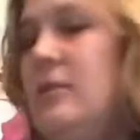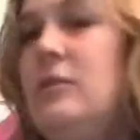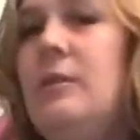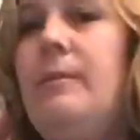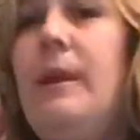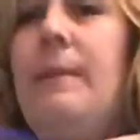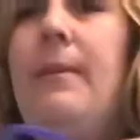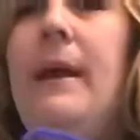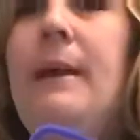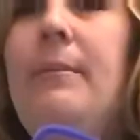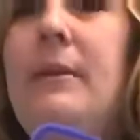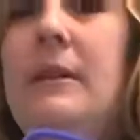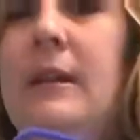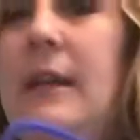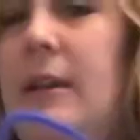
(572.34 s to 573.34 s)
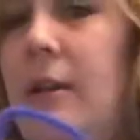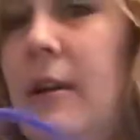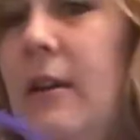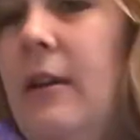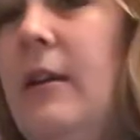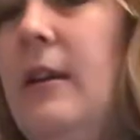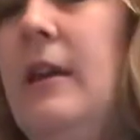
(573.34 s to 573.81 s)
I took my pipe
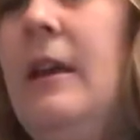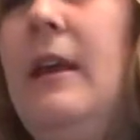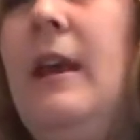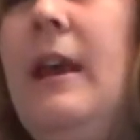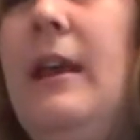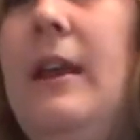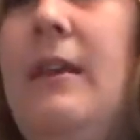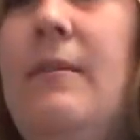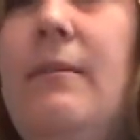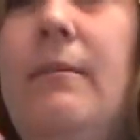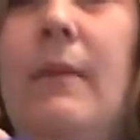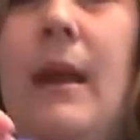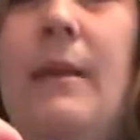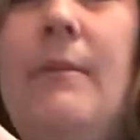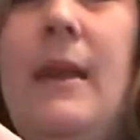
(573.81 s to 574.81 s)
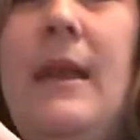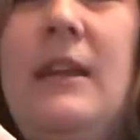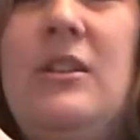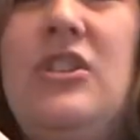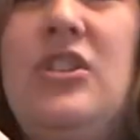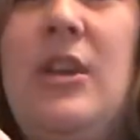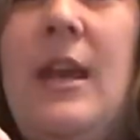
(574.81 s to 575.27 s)
cleaner and I
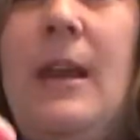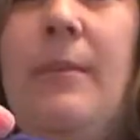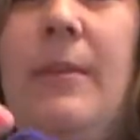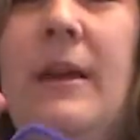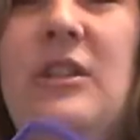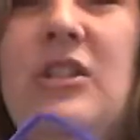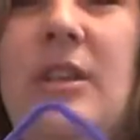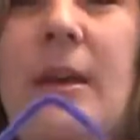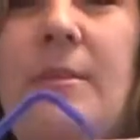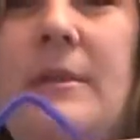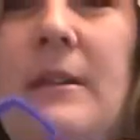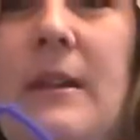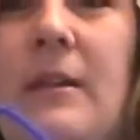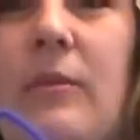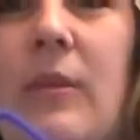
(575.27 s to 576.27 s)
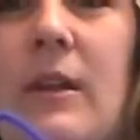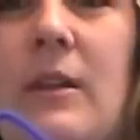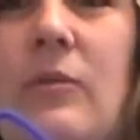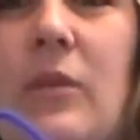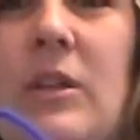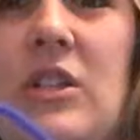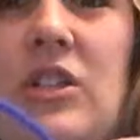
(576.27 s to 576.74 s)
made a shape. I shaped it.
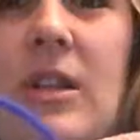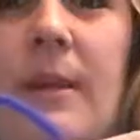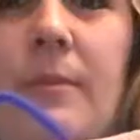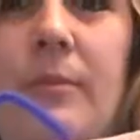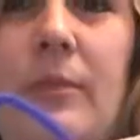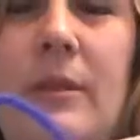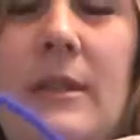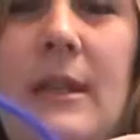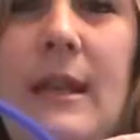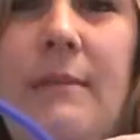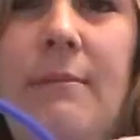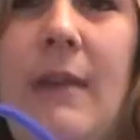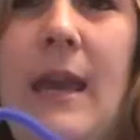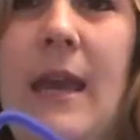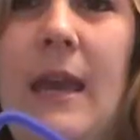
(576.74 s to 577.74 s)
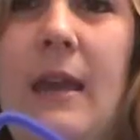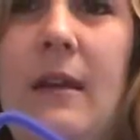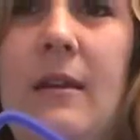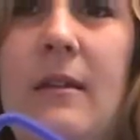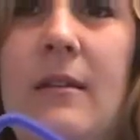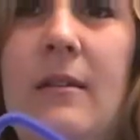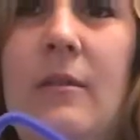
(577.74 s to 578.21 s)
What shape? What did I make?
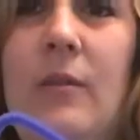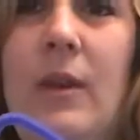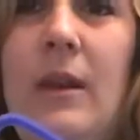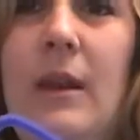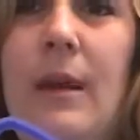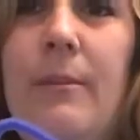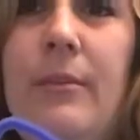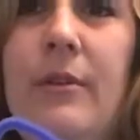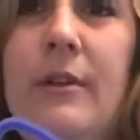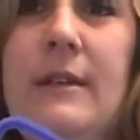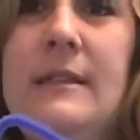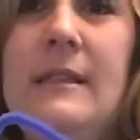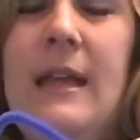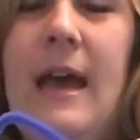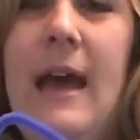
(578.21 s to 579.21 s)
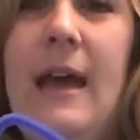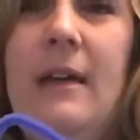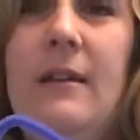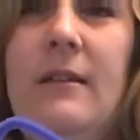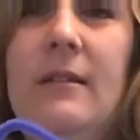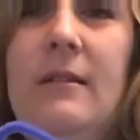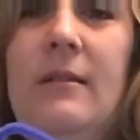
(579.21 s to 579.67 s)
What number is
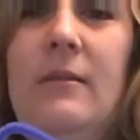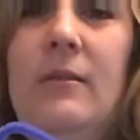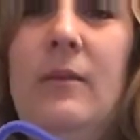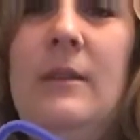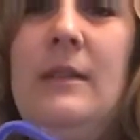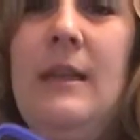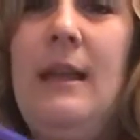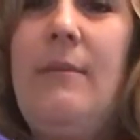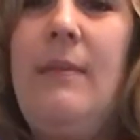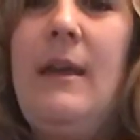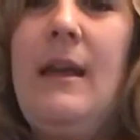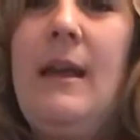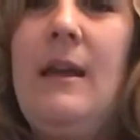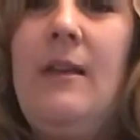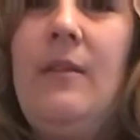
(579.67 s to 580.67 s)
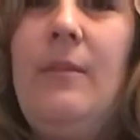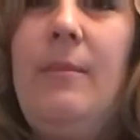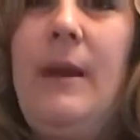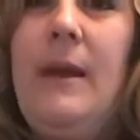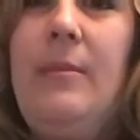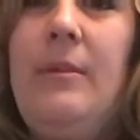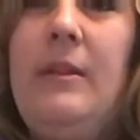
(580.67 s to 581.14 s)
that? What did I make out of the
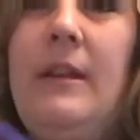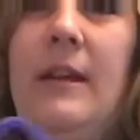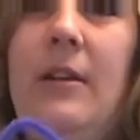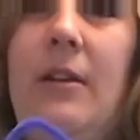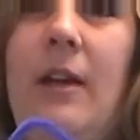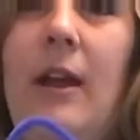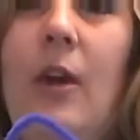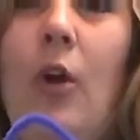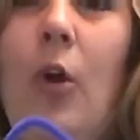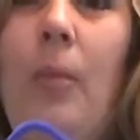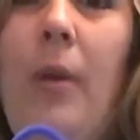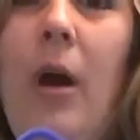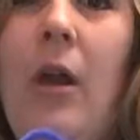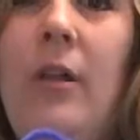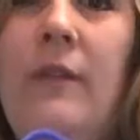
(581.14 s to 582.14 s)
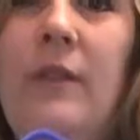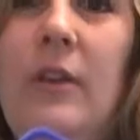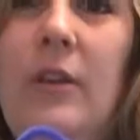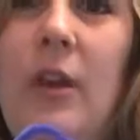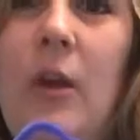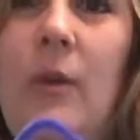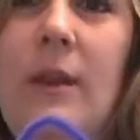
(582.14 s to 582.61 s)
pipe cleaner? I hope all of
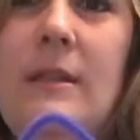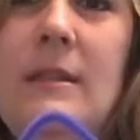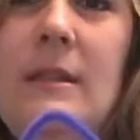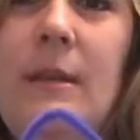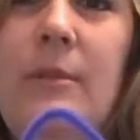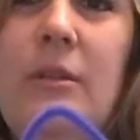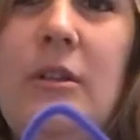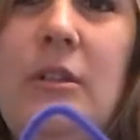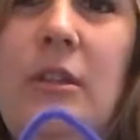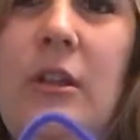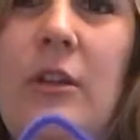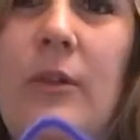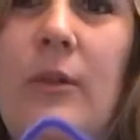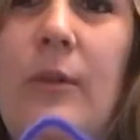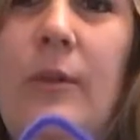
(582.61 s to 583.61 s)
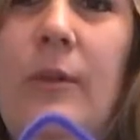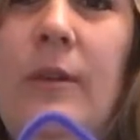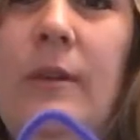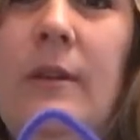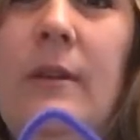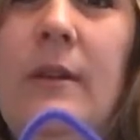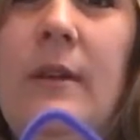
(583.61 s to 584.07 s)
you know it. It's a number 2.